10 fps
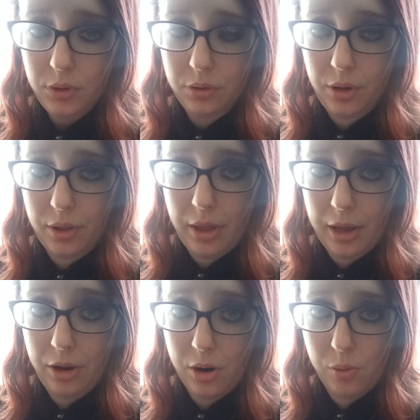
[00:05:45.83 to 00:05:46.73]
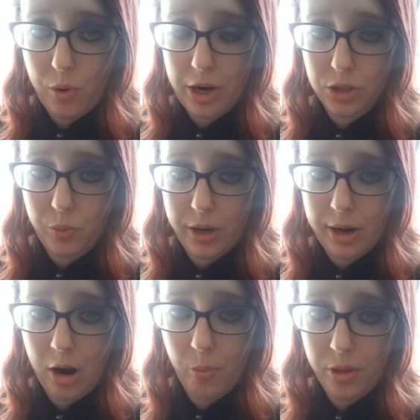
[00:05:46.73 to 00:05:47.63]
that they, you know, ways that we can
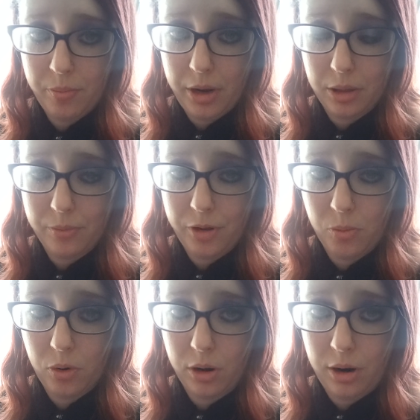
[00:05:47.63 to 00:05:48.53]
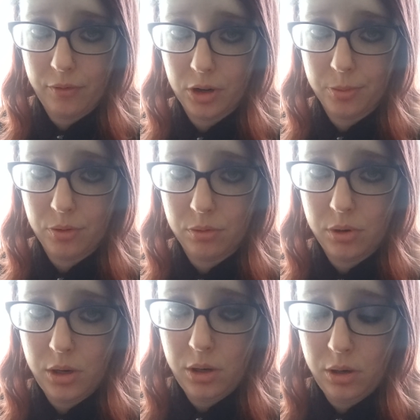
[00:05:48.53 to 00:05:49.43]
help them make them feel more comfortable.
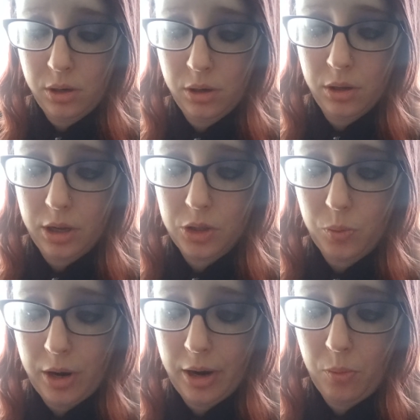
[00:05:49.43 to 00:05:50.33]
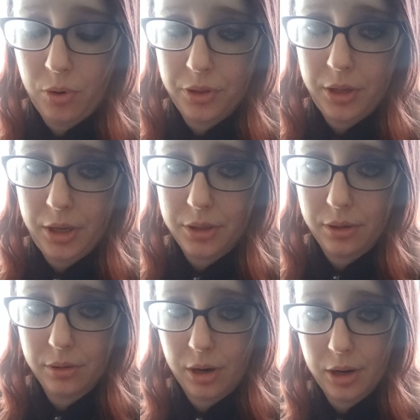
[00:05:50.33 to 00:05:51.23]
That's why I want these
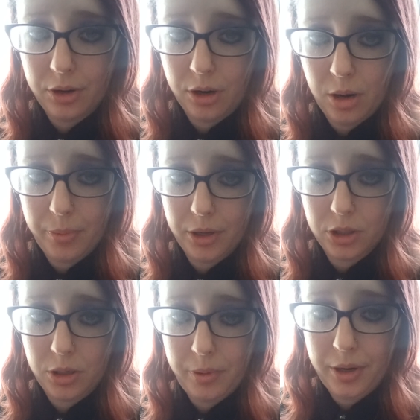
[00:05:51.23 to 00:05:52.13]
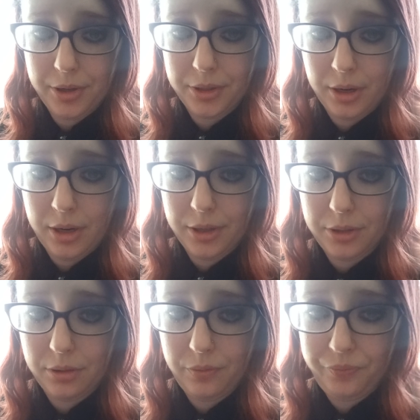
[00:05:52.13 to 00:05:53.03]
kind of topics to be
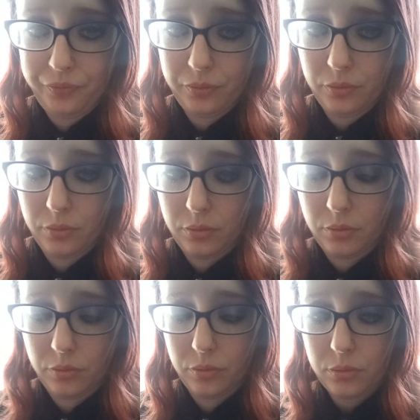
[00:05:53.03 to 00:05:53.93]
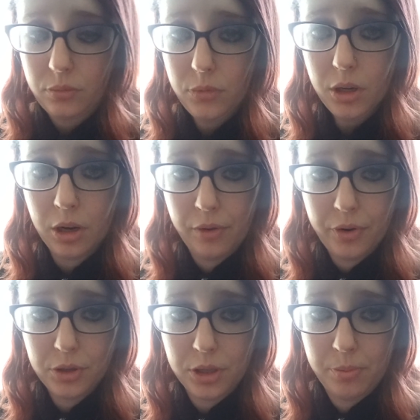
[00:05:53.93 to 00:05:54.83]
discussed. And if
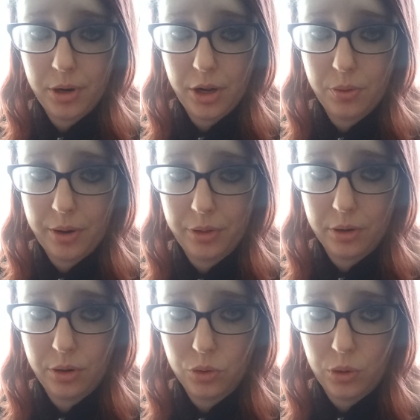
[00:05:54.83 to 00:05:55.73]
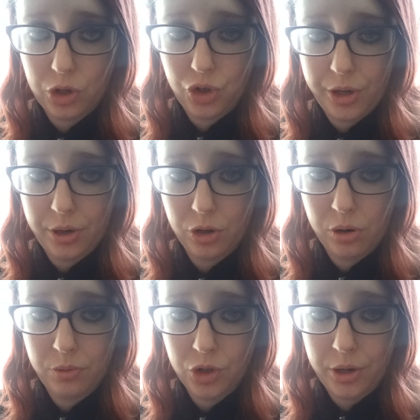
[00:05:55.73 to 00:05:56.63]
you're somebody who out there who's questioning your
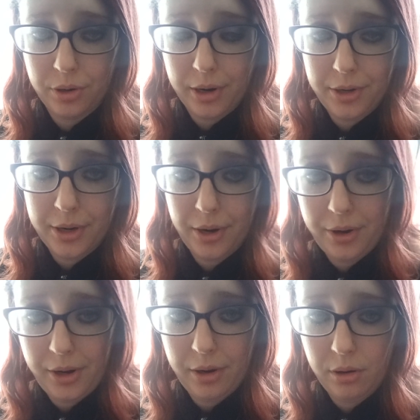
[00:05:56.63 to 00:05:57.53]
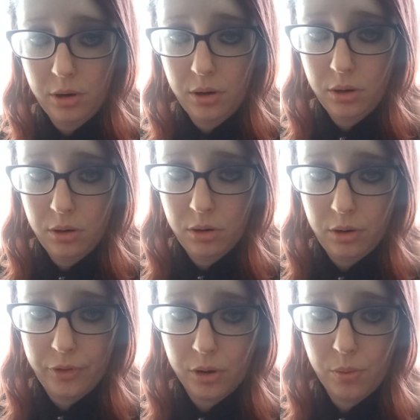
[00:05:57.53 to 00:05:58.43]
own gender identity,
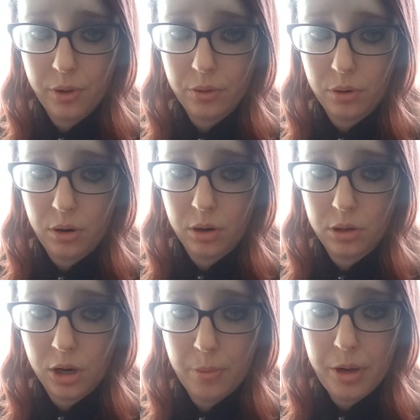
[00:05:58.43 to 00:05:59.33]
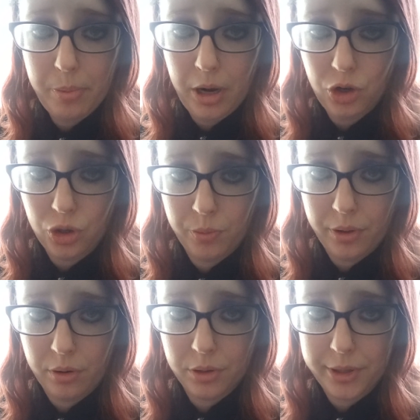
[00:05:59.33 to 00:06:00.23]
if you're going through a hard time, be patient with
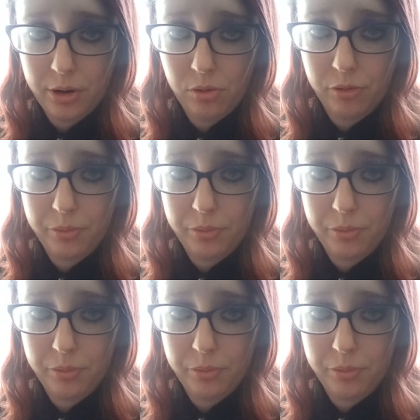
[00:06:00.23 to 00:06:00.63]
yourself